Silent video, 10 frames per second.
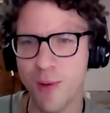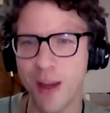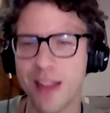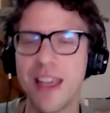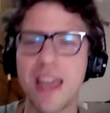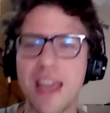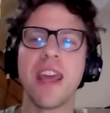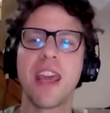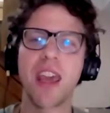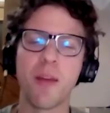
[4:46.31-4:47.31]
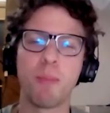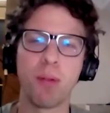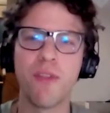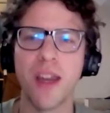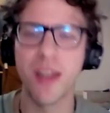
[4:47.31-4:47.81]
directly in a care
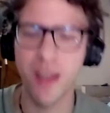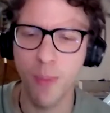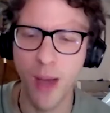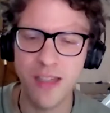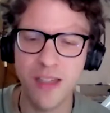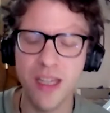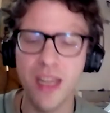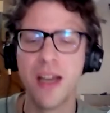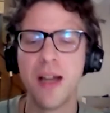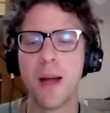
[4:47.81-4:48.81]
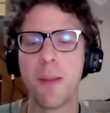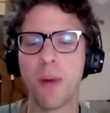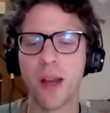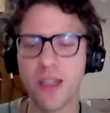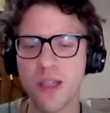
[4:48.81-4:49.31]
providing capacity,
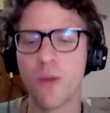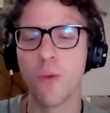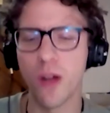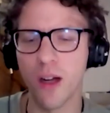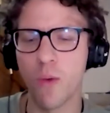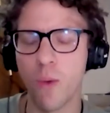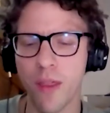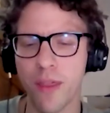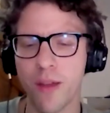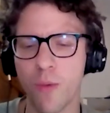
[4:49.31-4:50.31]
but I do work with